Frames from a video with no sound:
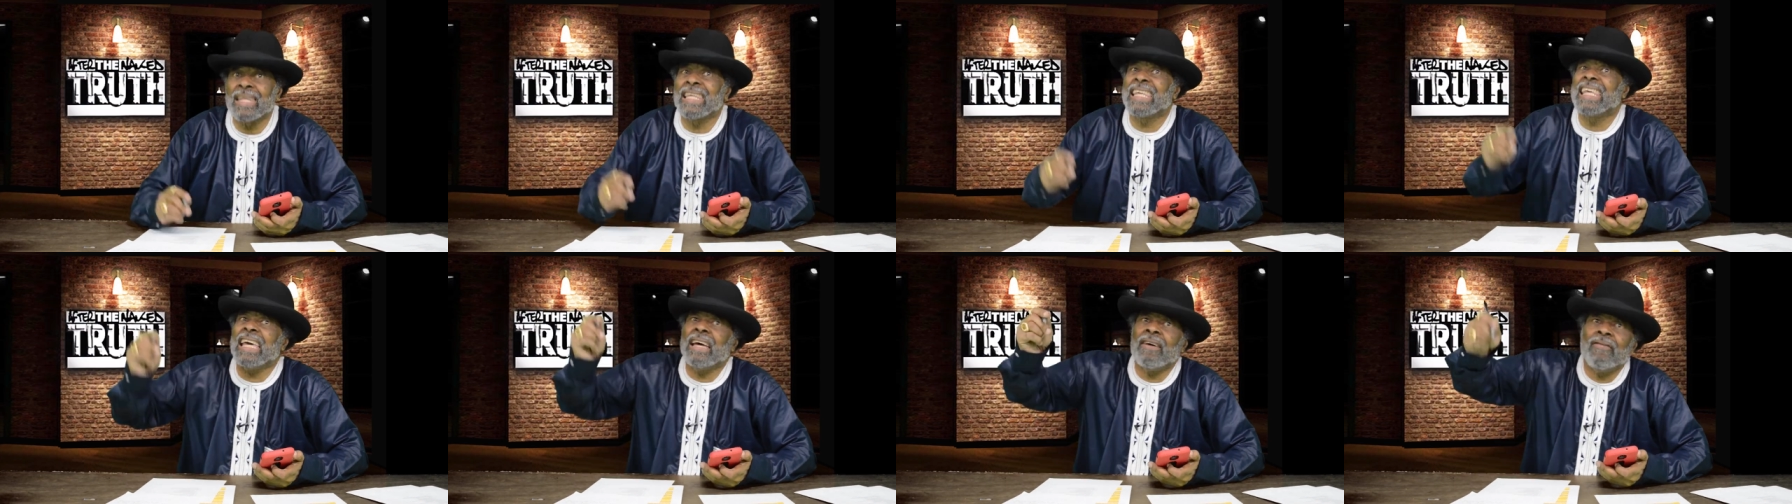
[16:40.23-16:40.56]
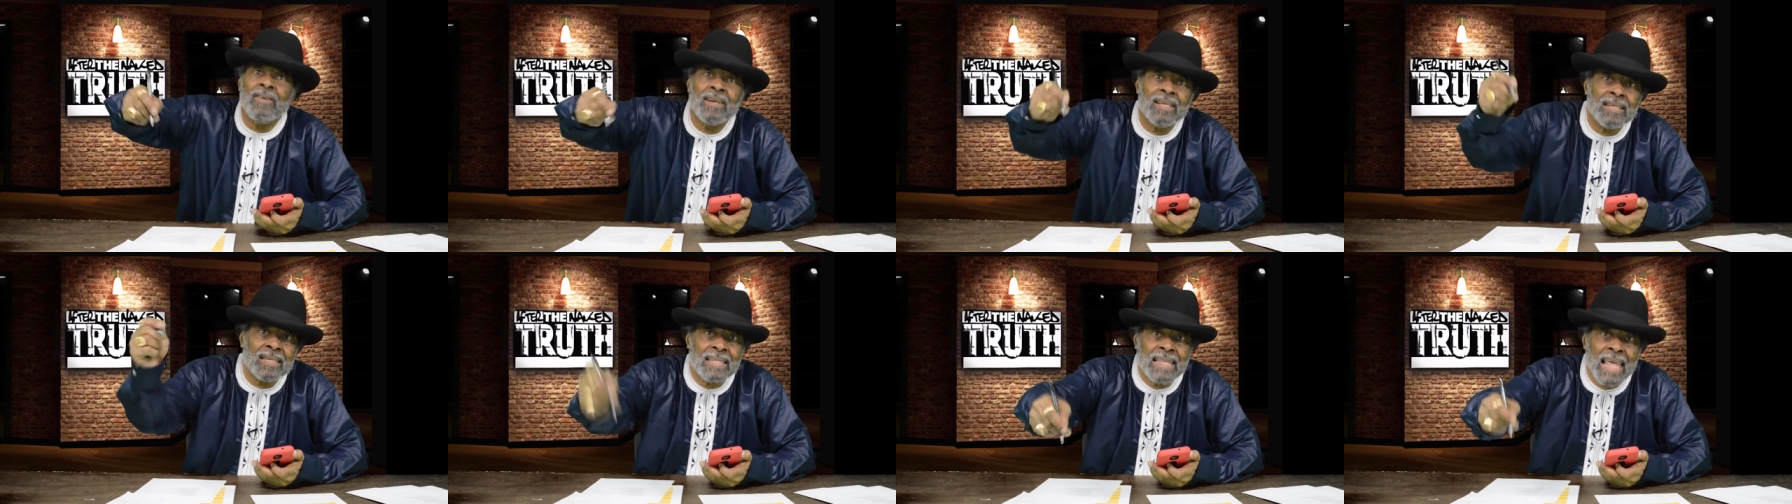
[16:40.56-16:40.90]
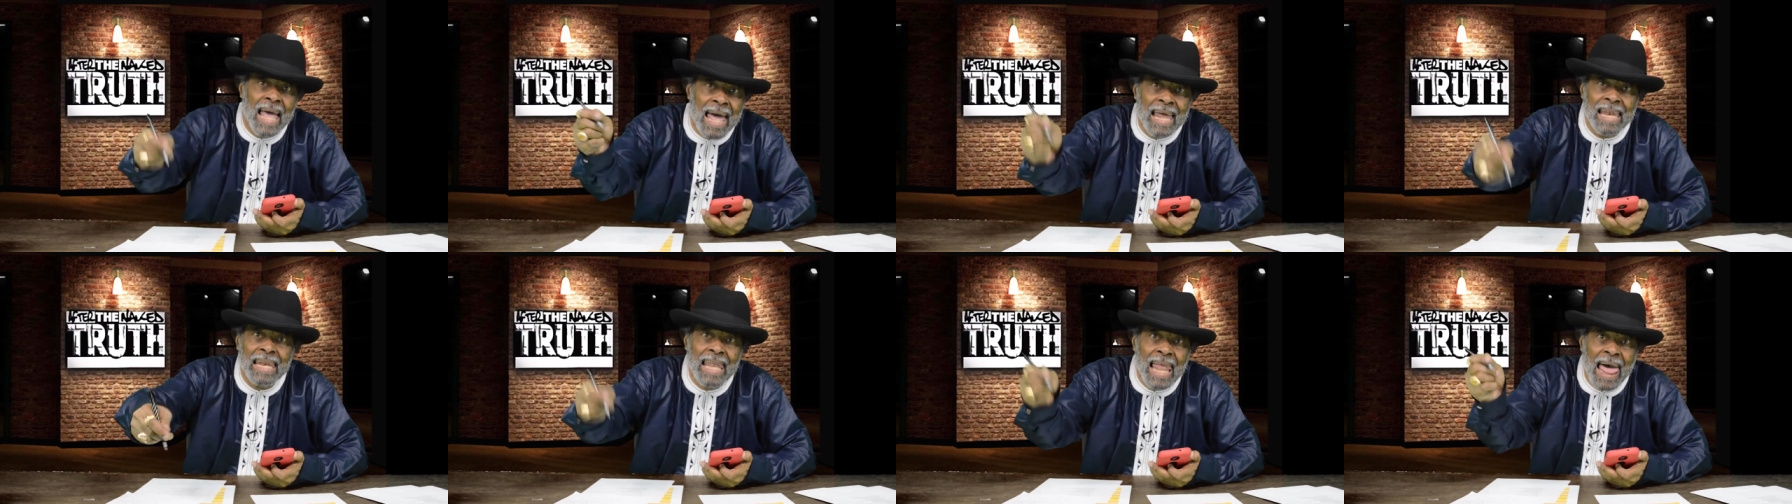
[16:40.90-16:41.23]
Give us
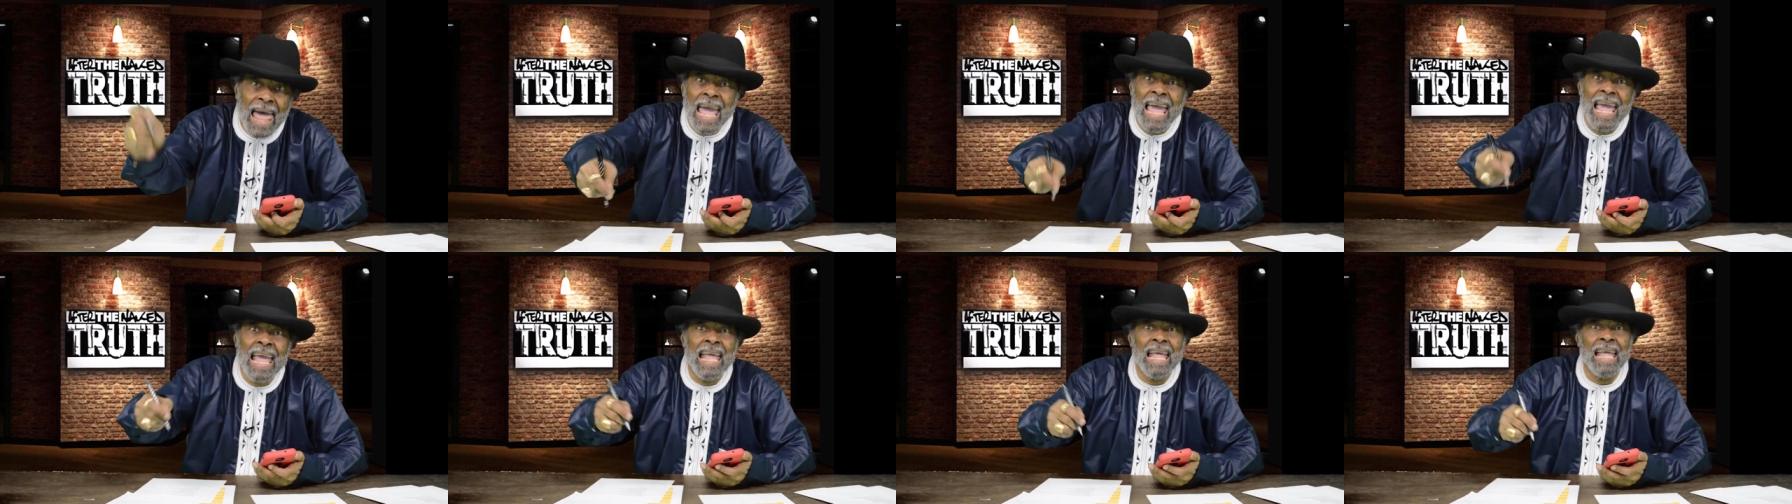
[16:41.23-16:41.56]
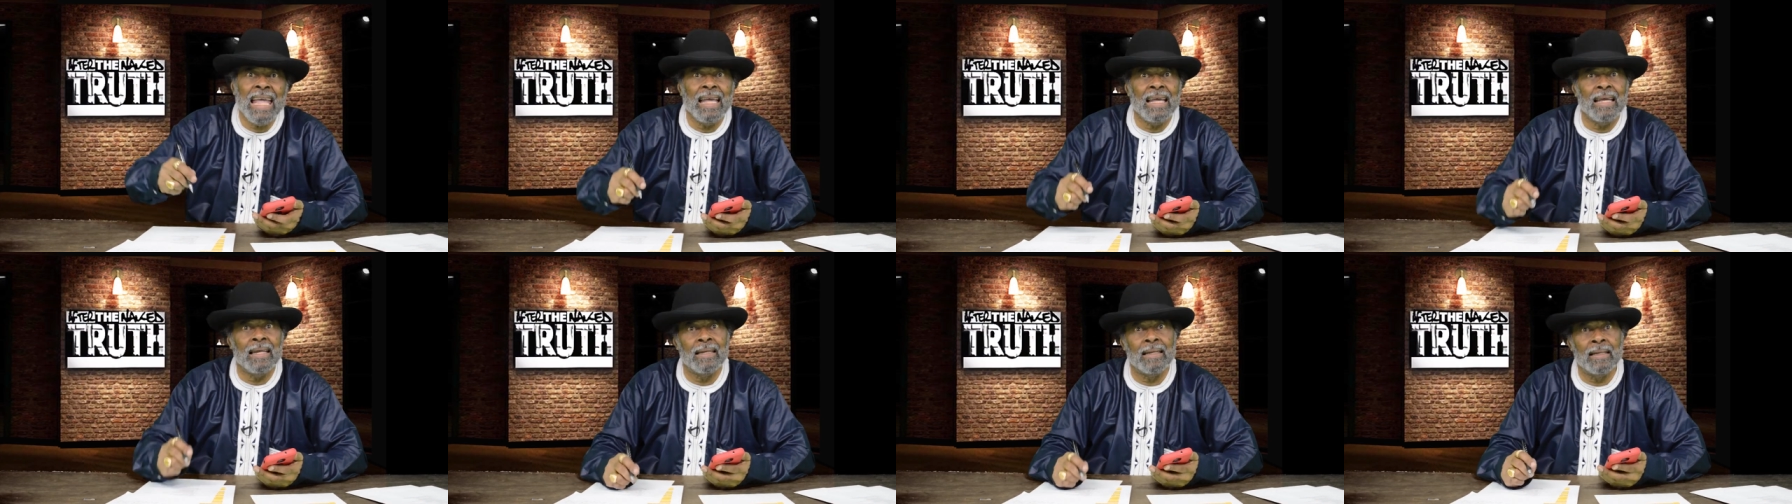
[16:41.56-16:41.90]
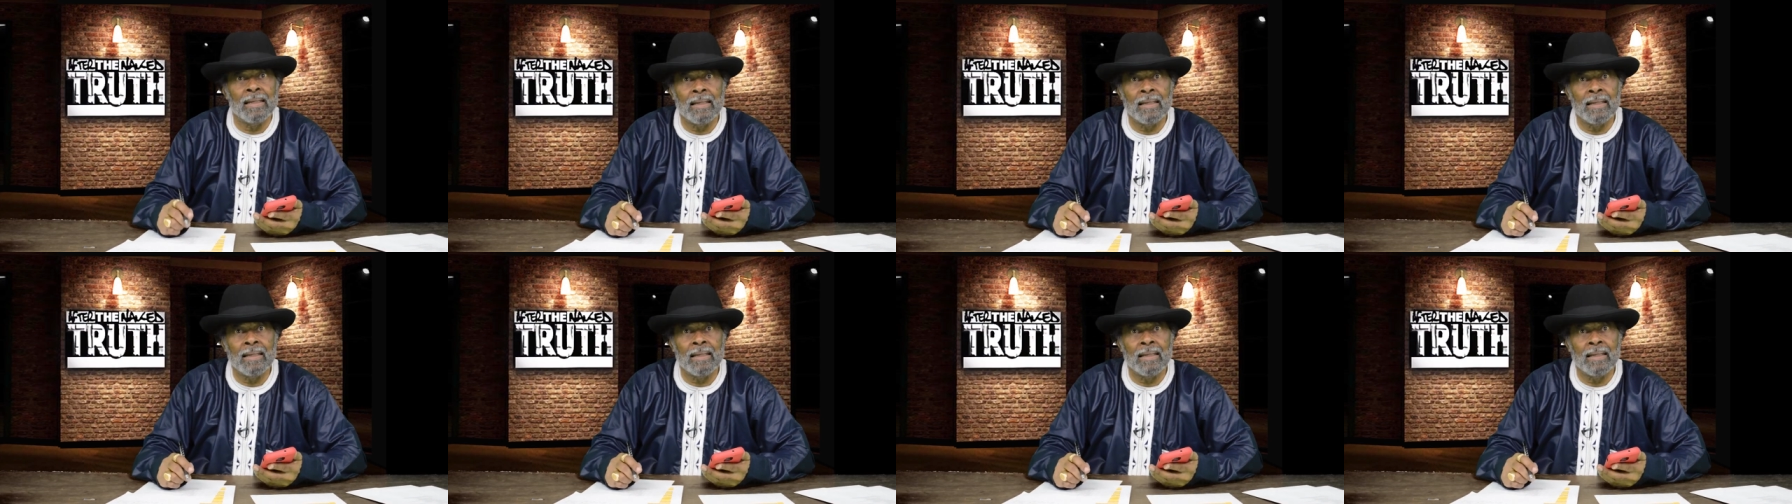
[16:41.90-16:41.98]
that land.